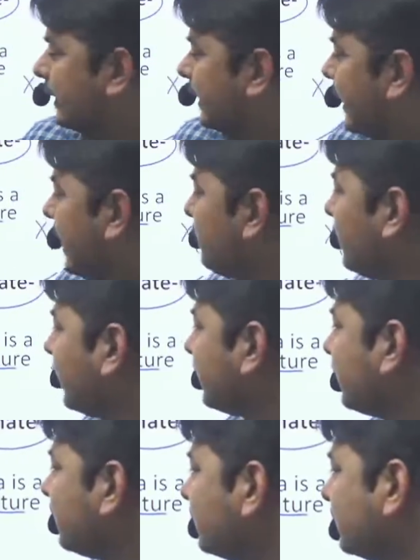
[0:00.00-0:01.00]
came
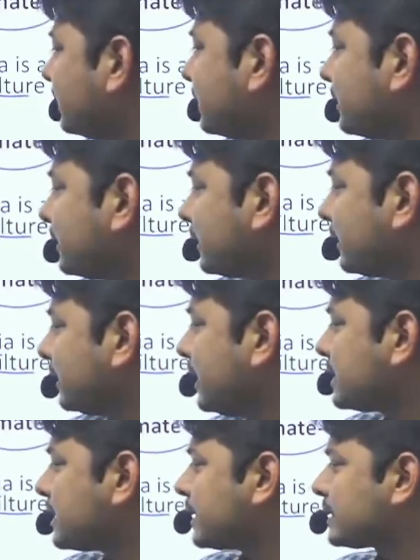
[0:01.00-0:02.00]
under
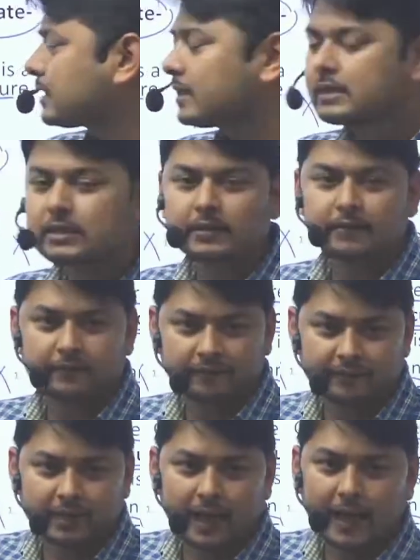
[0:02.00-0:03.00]
this research
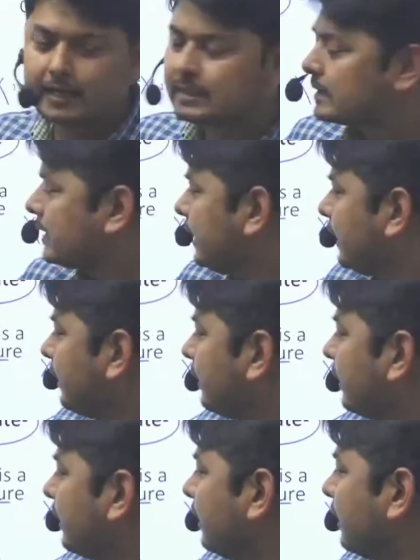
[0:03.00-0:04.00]
IC
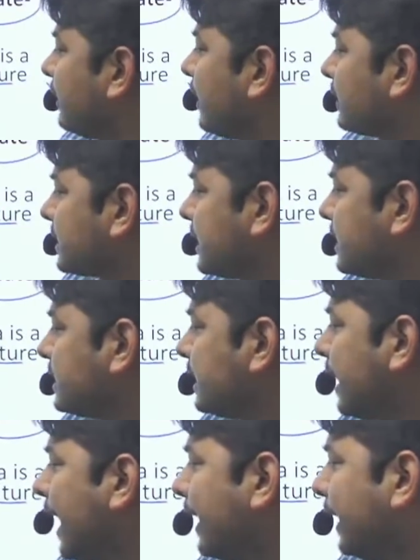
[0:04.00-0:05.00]

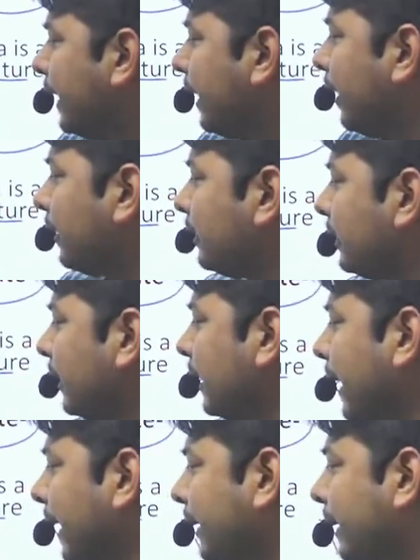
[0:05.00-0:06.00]
CGIAR
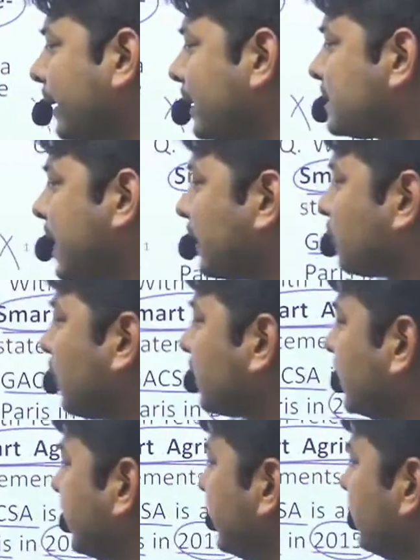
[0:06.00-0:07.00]
and it is
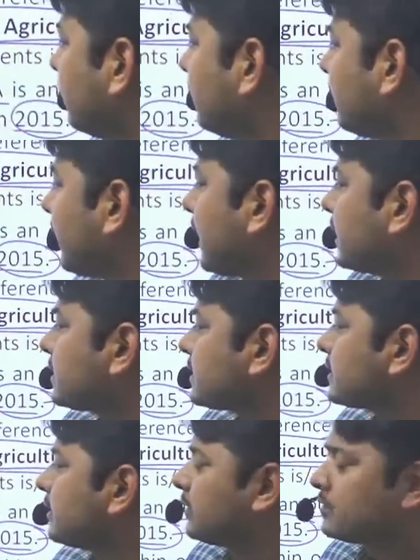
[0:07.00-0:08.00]
headquartered in
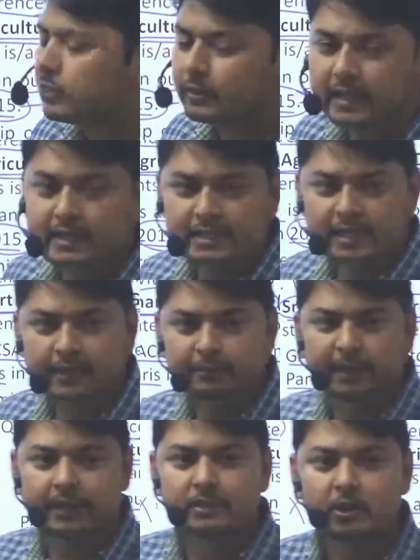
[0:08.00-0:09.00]
France. So this
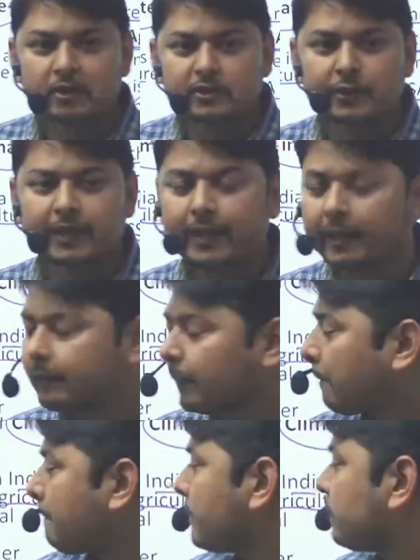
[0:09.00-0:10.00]
statement is also correct.
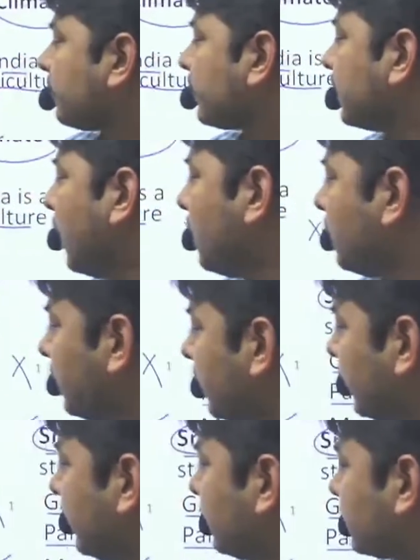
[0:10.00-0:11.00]
Now,
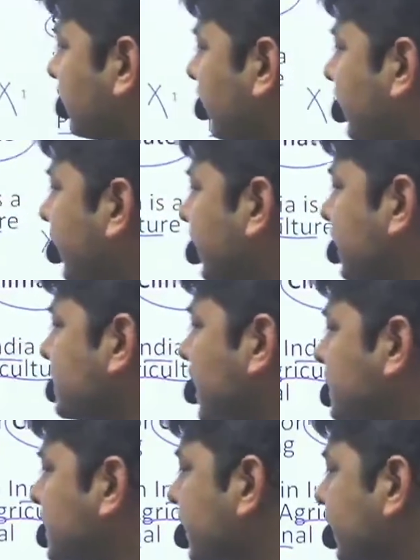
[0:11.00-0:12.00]
third it is
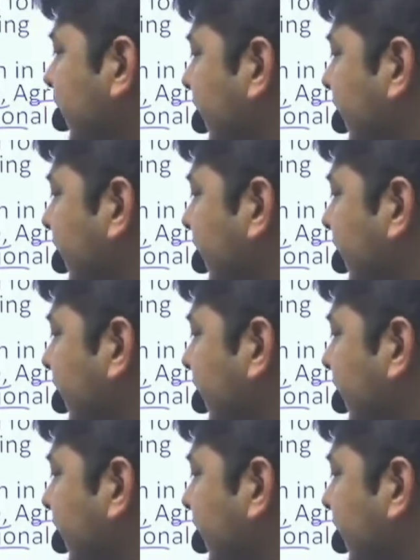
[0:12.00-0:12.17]
asking the